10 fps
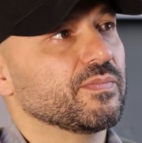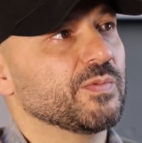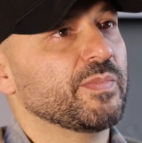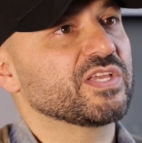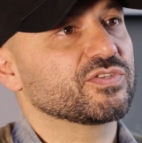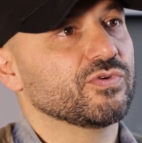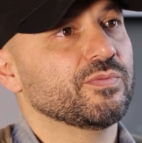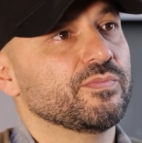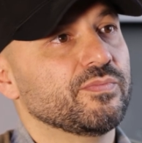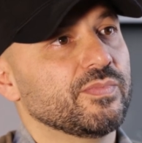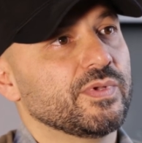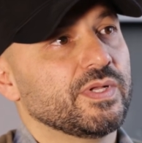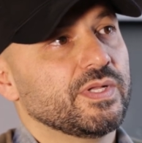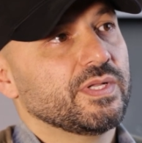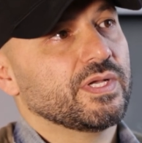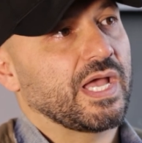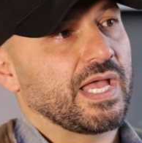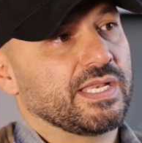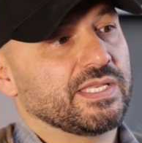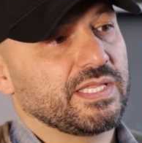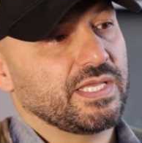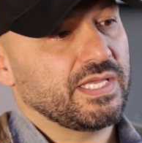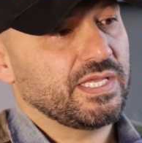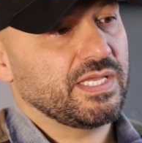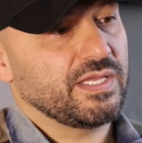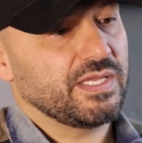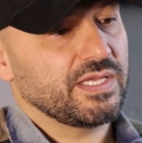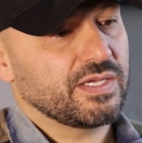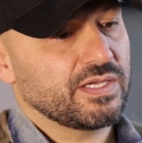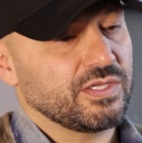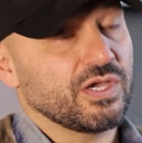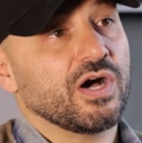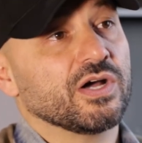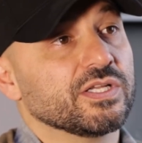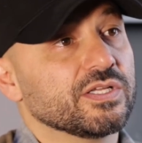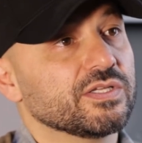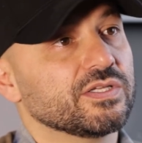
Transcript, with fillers: the mess room and the yard,